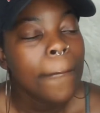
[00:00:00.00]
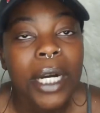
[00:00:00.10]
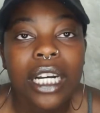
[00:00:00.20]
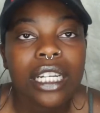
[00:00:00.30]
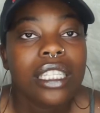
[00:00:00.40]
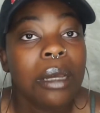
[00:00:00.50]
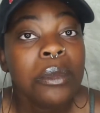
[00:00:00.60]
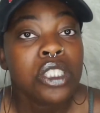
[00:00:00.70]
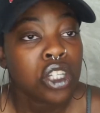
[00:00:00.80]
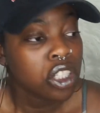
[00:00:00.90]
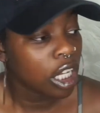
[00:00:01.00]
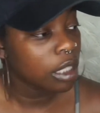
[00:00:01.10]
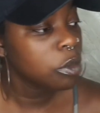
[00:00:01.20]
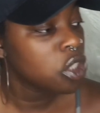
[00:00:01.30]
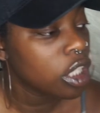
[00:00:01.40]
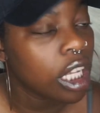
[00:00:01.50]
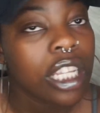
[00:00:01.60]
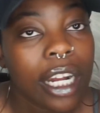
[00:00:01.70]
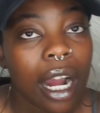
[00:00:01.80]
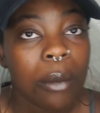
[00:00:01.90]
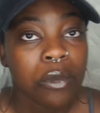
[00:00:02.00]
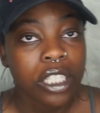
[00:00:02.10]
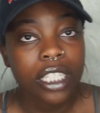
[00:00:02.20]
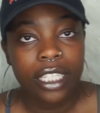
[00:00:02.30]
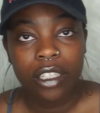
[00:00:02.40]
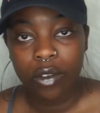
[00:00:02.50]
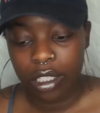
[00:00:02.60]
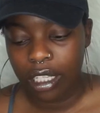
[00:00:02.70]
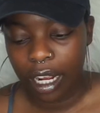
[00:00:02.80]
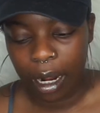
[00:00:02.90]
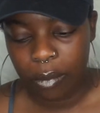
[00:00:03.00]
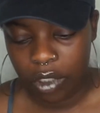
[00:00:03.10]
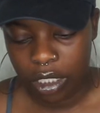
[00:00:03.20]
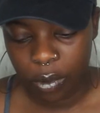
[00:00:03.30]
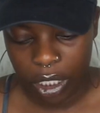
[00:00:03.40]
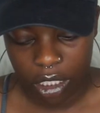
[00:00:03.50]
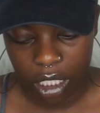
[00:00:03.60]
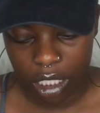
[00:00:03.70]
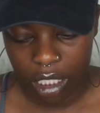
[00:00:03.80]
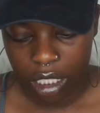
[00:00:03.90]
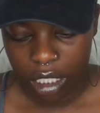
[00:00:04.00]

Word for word: But let me show y'all, like, I'm really getting, like, I'm really working on it.